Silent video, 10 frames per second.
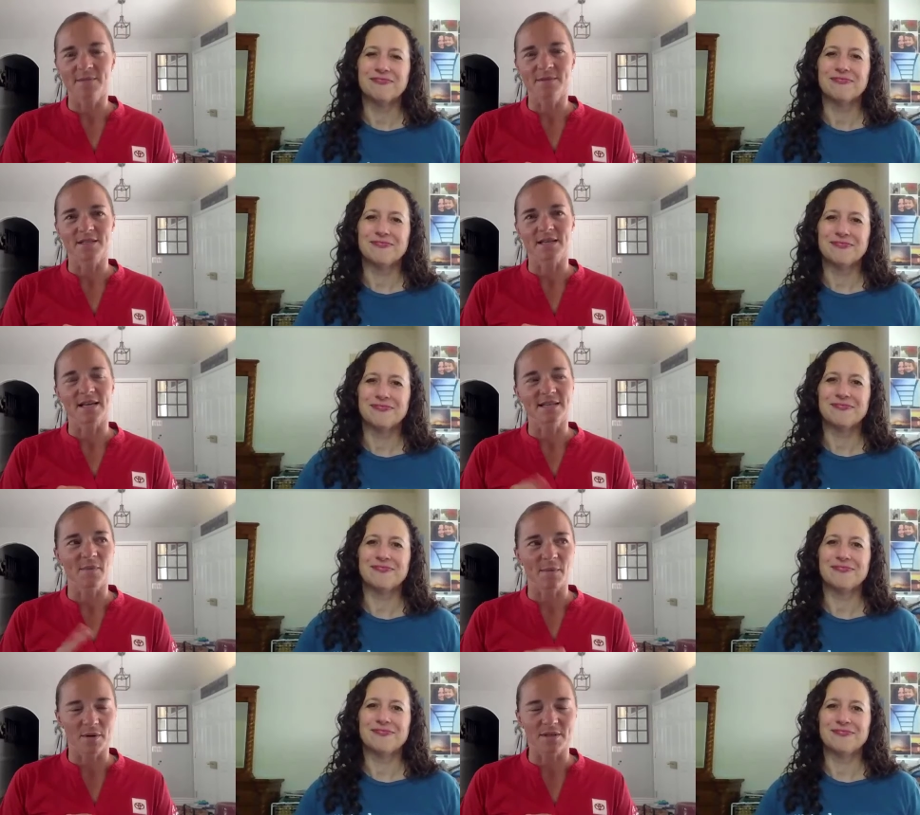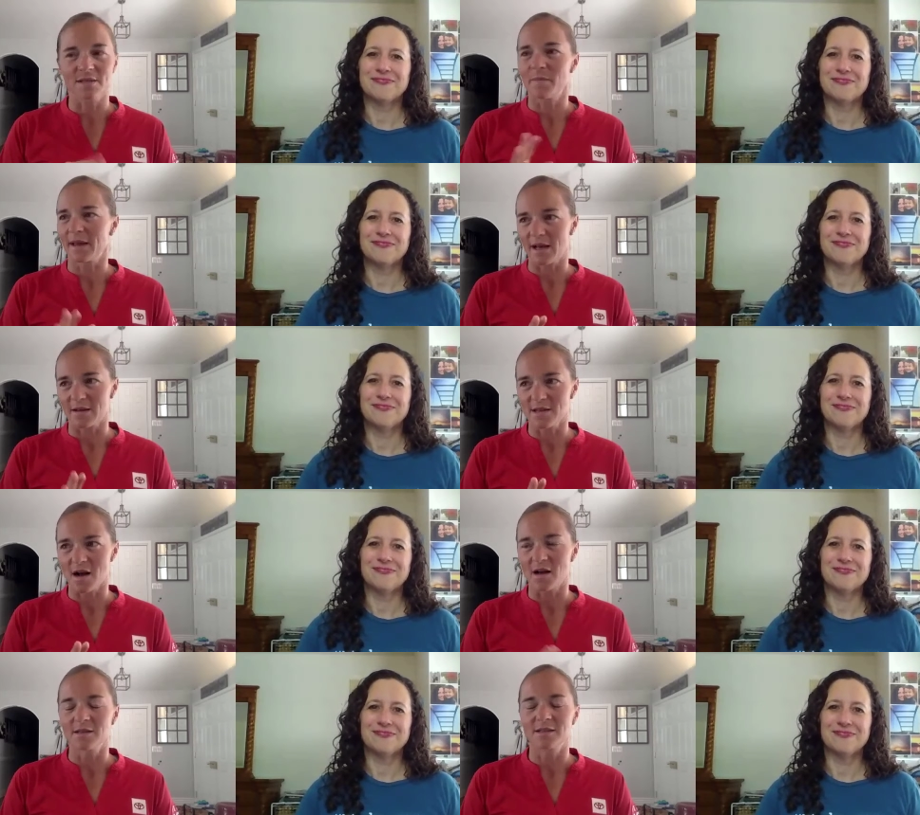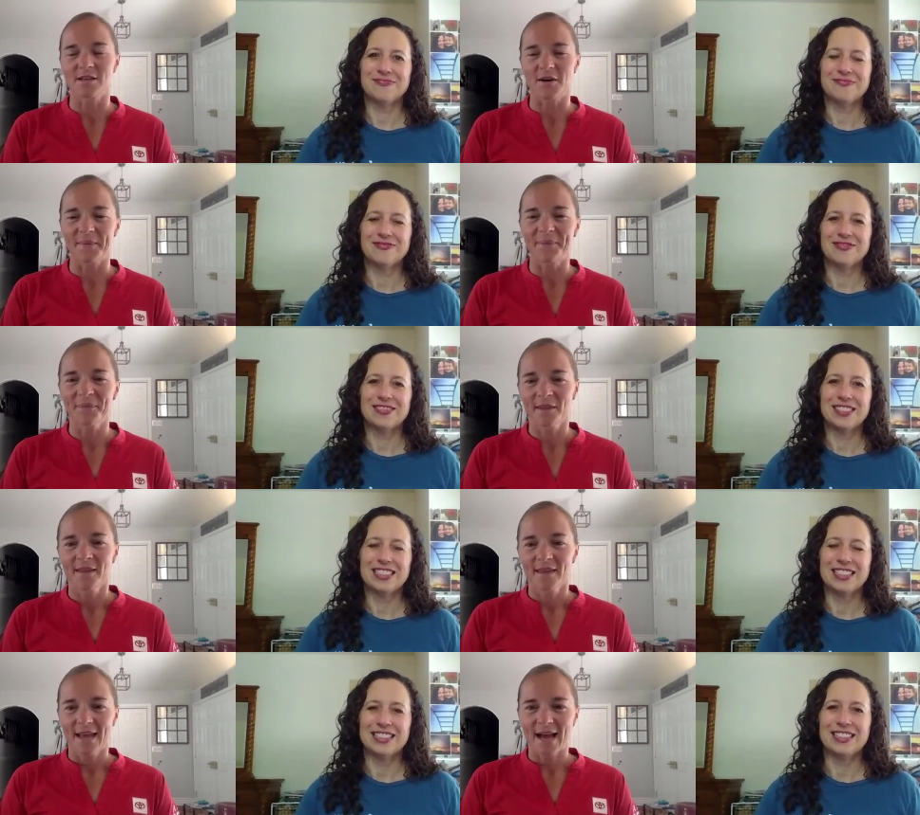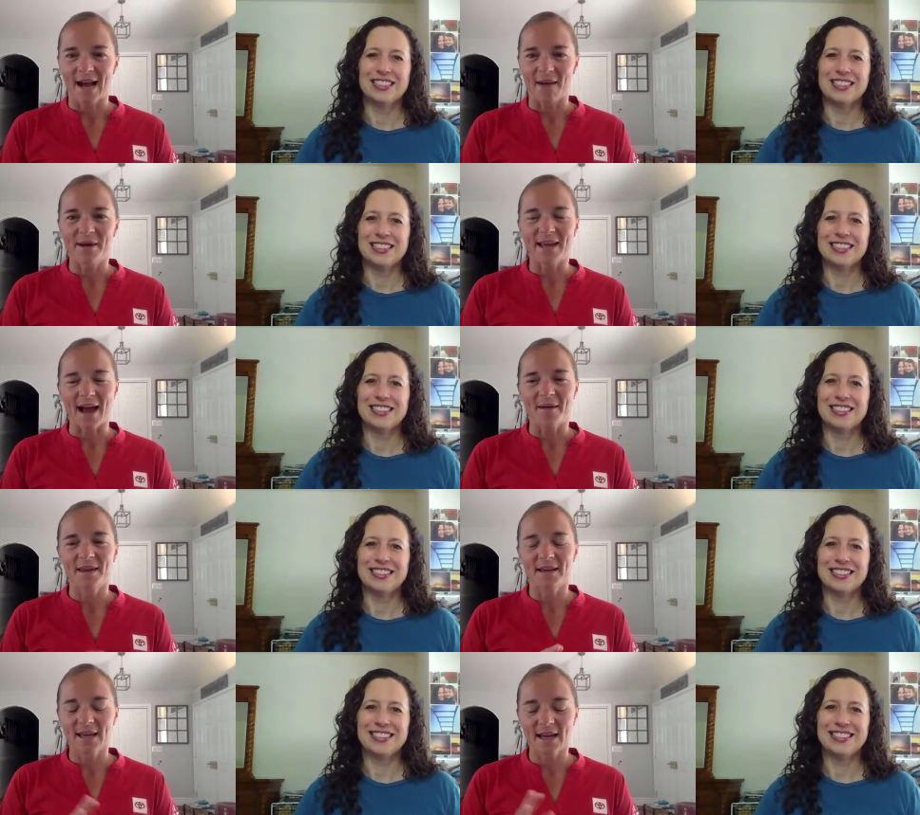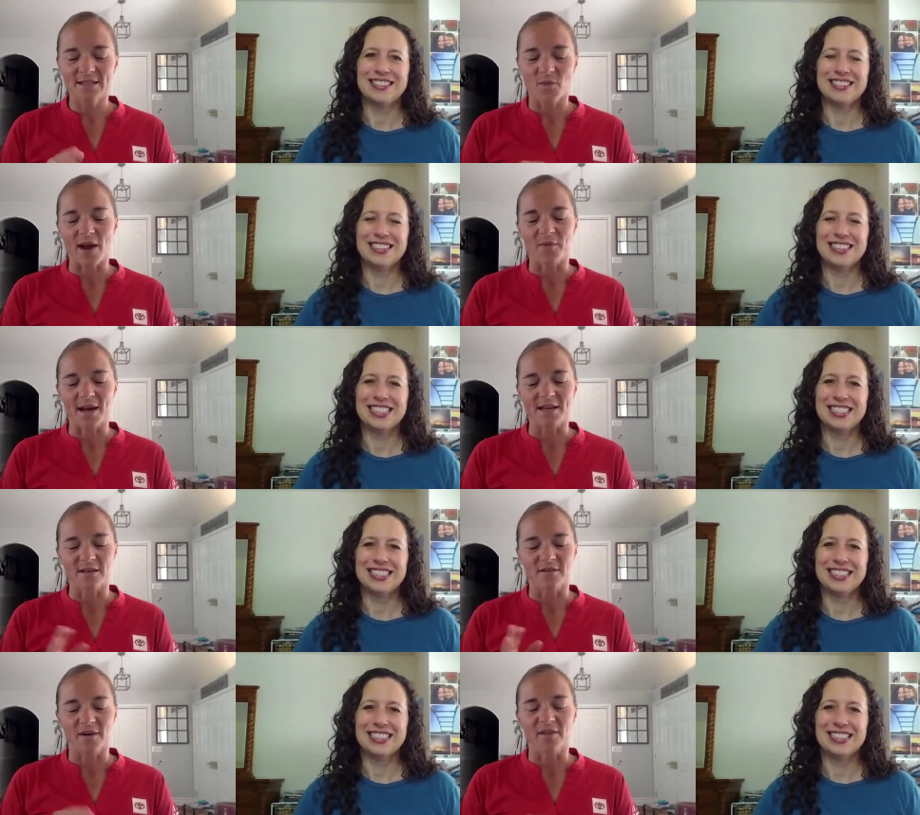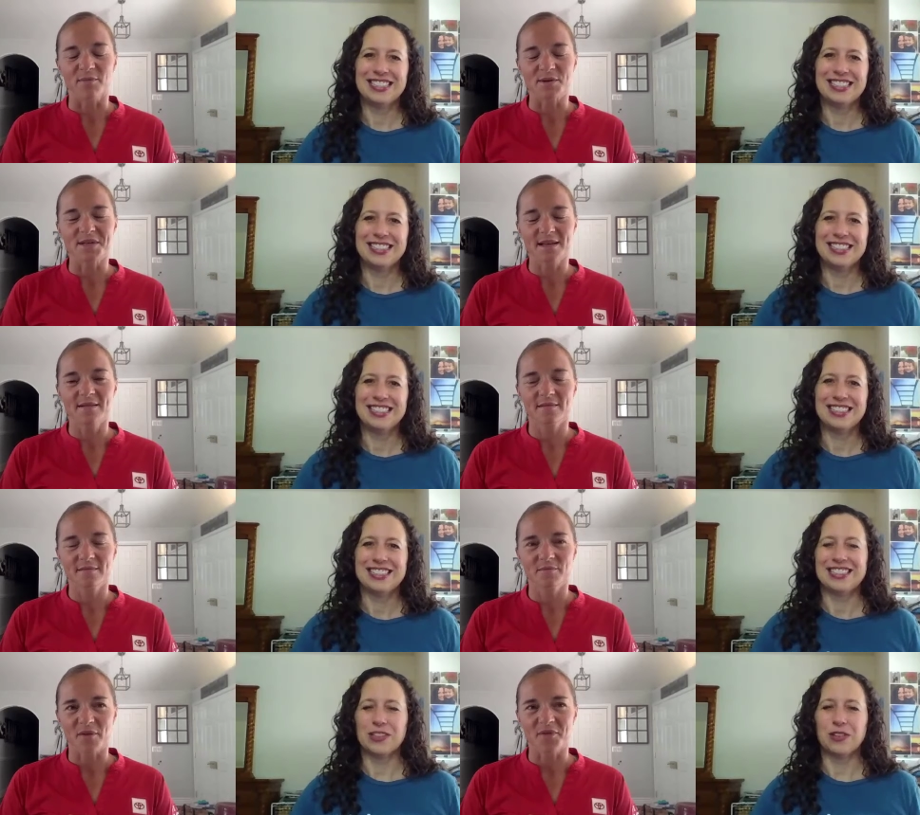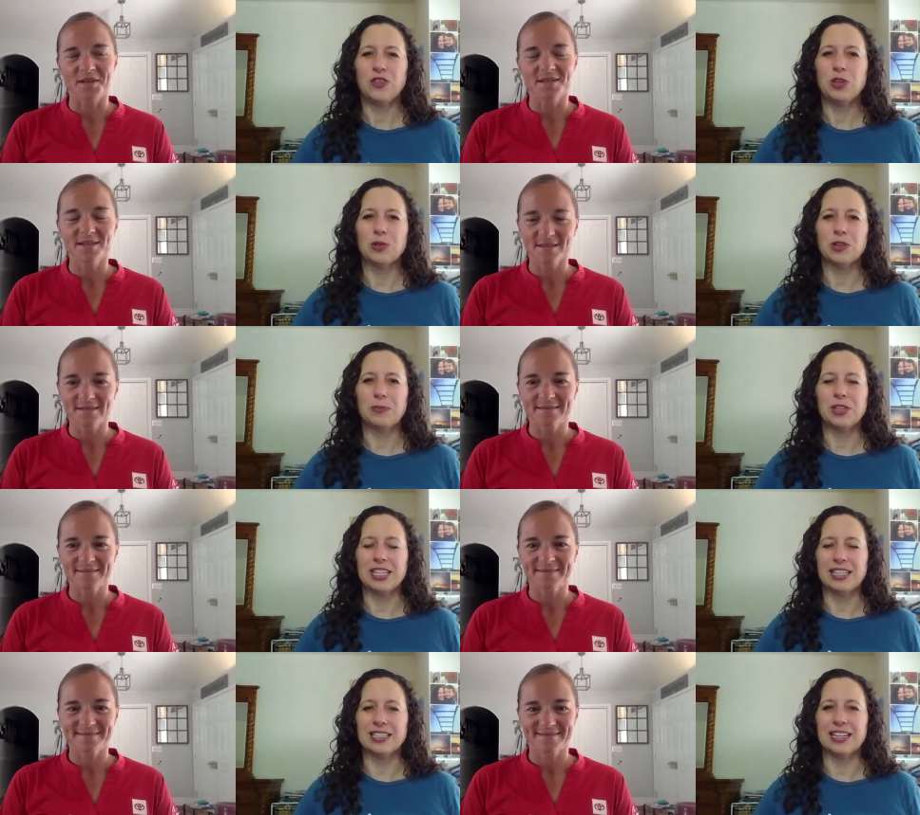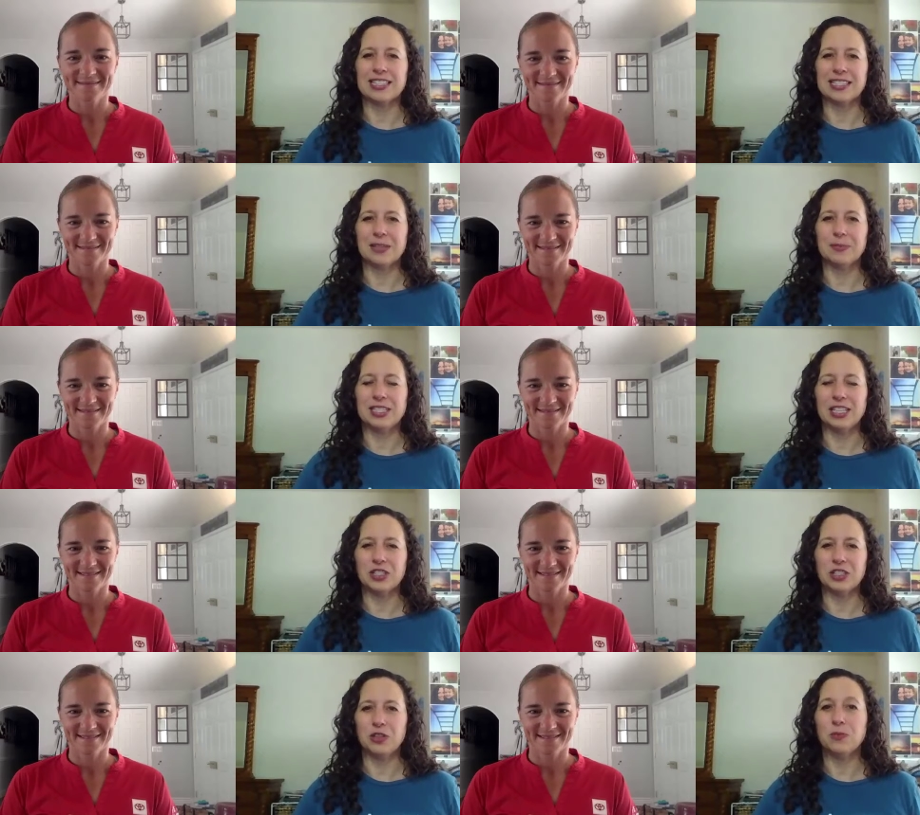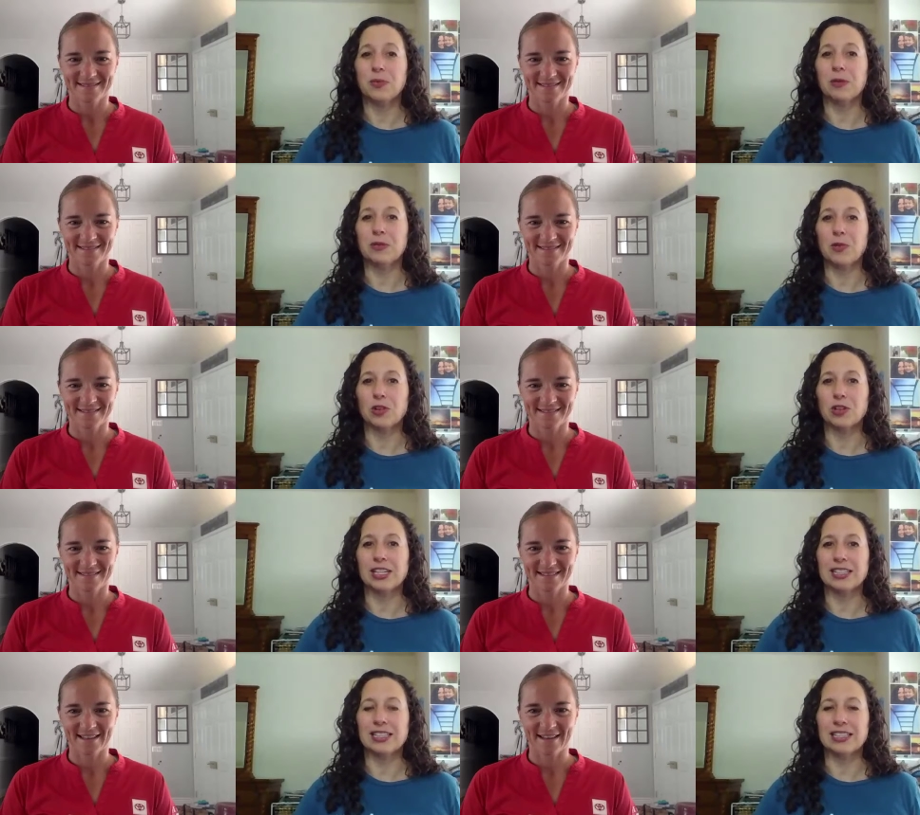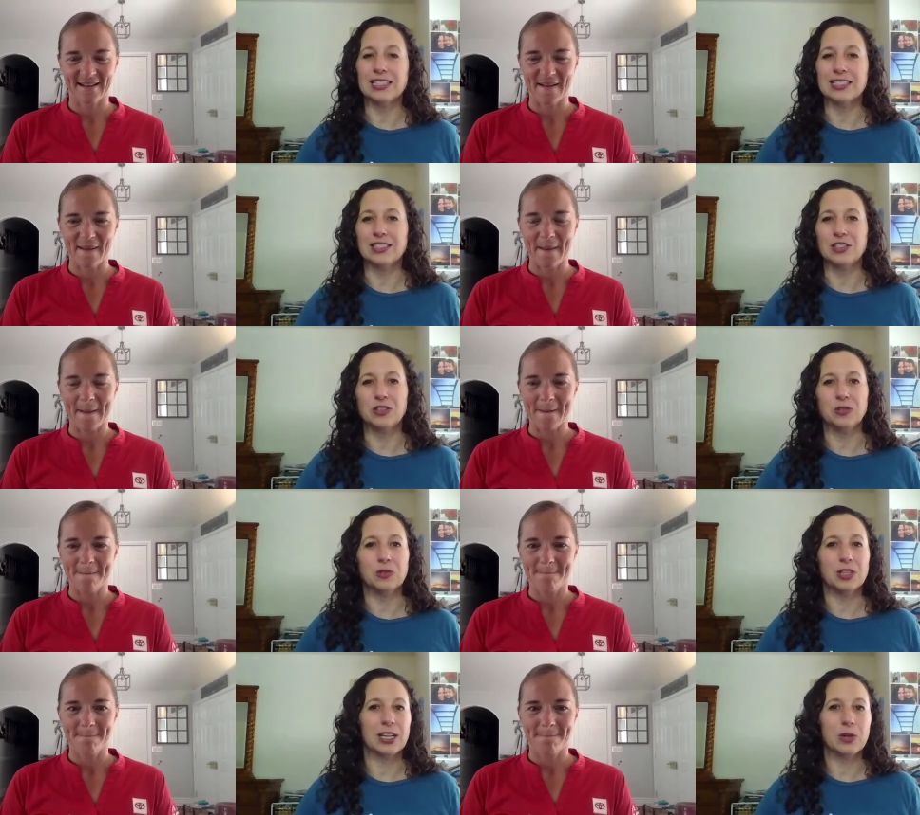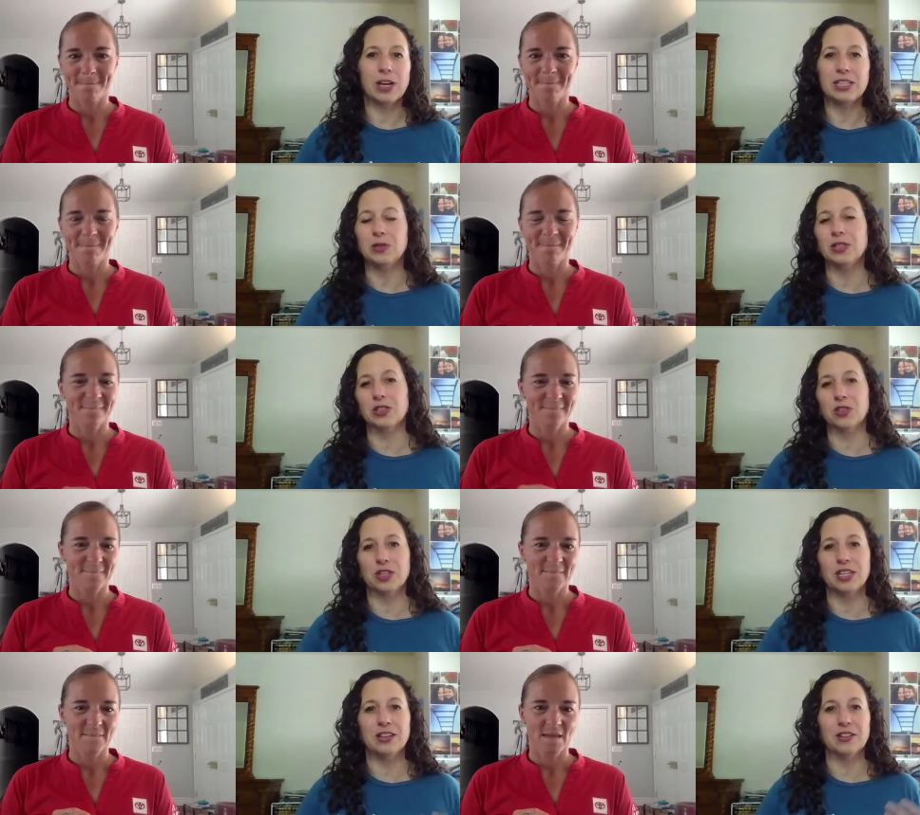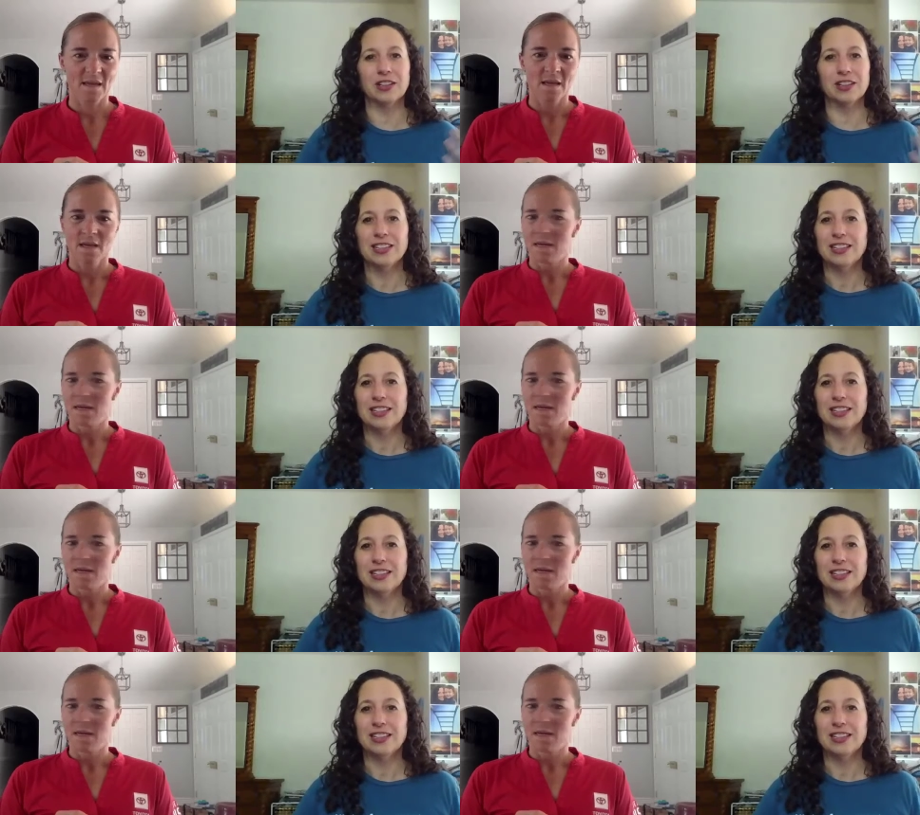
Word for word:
Speaker 1: just says, "Can we put something else on?" So, uh, but yeah, he he has a wide range of of music.
Speaker 2: Preference. If you are picking an XM station, you probably more likely to listen to like Y2Kountry or